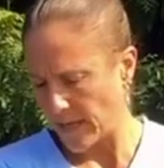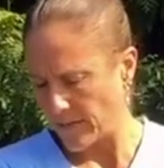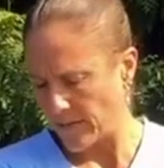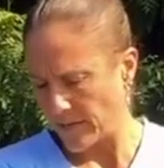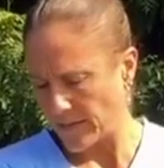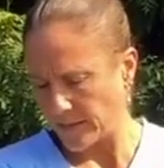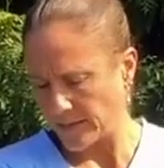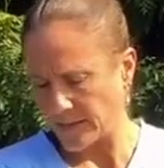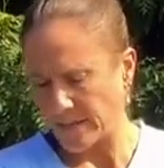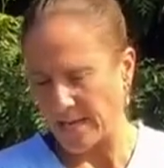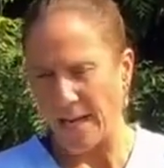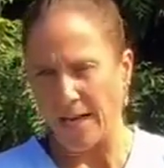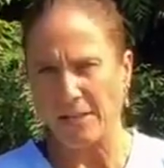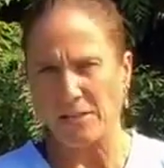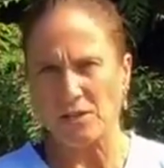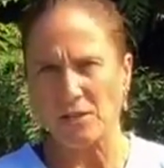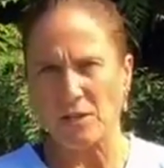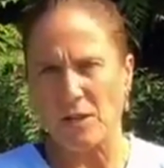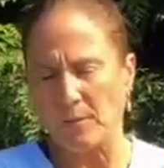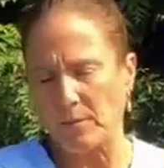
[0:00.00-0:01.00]
and they
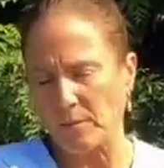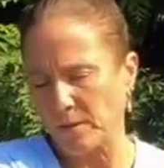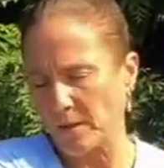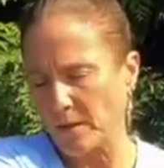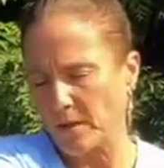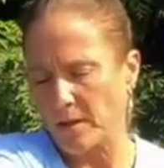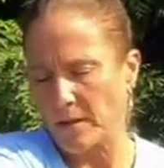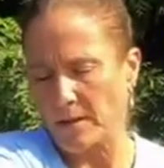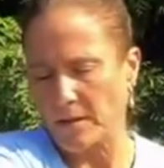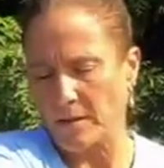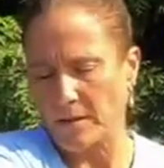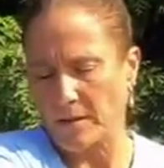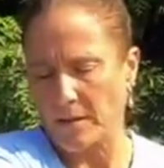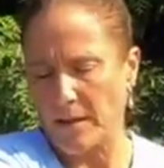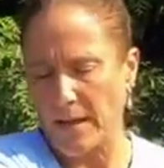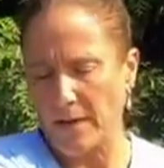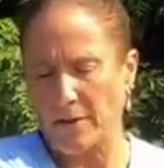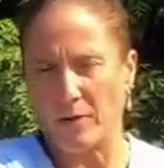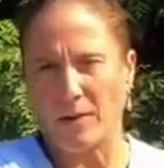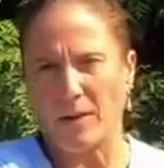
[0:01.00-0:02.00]
attach up at the
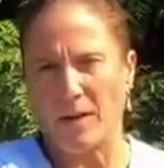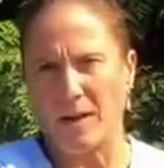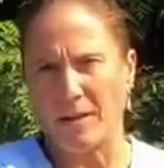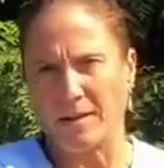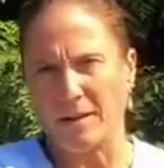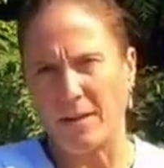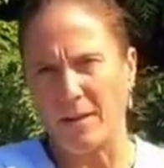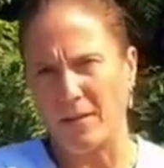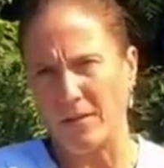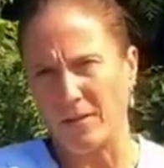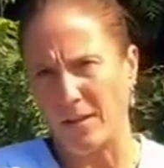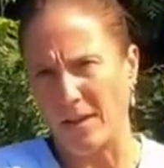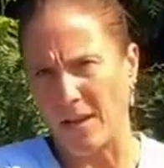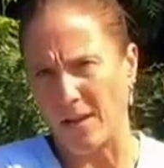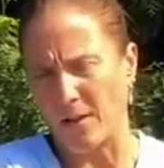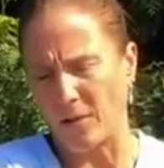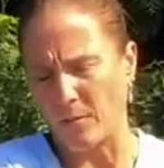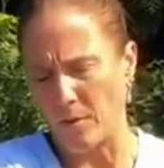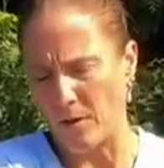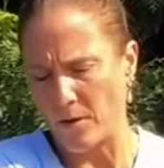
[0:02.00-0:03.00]
lateral condyle of the
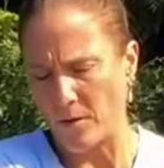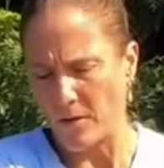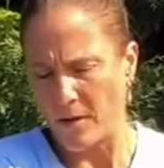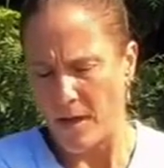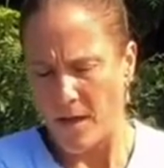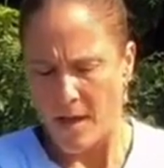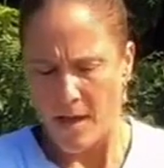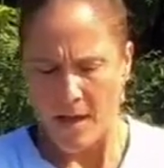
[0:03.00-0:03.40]
elbow.